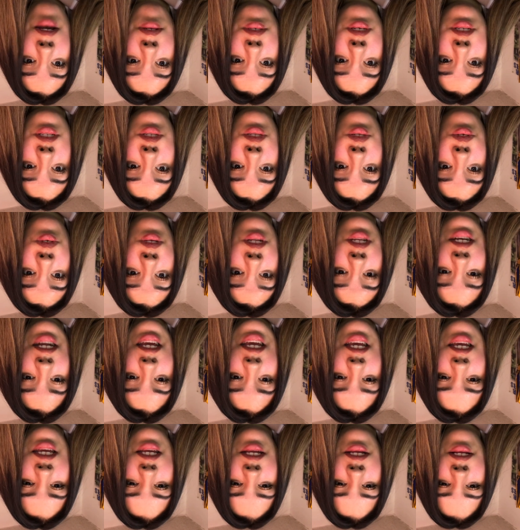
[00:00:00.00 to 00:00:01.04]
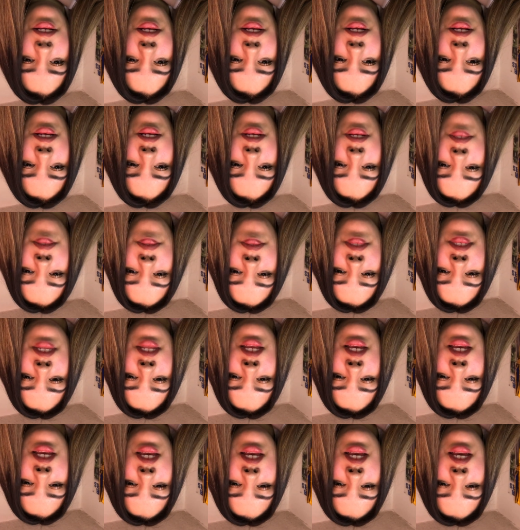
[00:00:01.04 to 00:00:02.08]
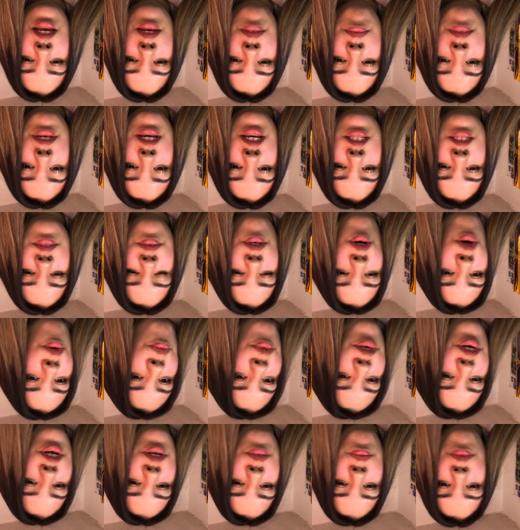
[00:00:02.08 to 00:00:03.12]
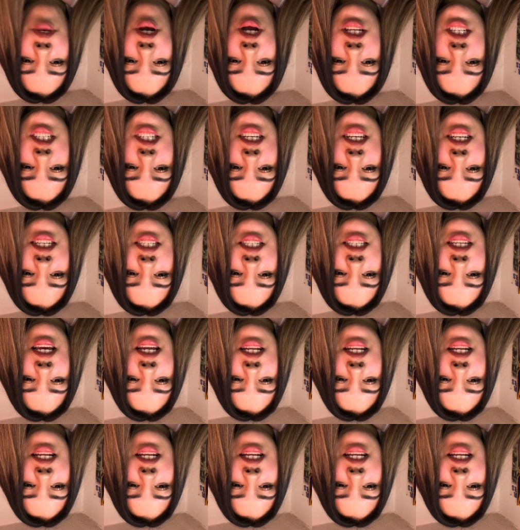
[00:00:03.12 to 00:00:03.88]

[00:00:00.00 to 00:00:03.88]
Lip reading: hours through the night because of homework, projects,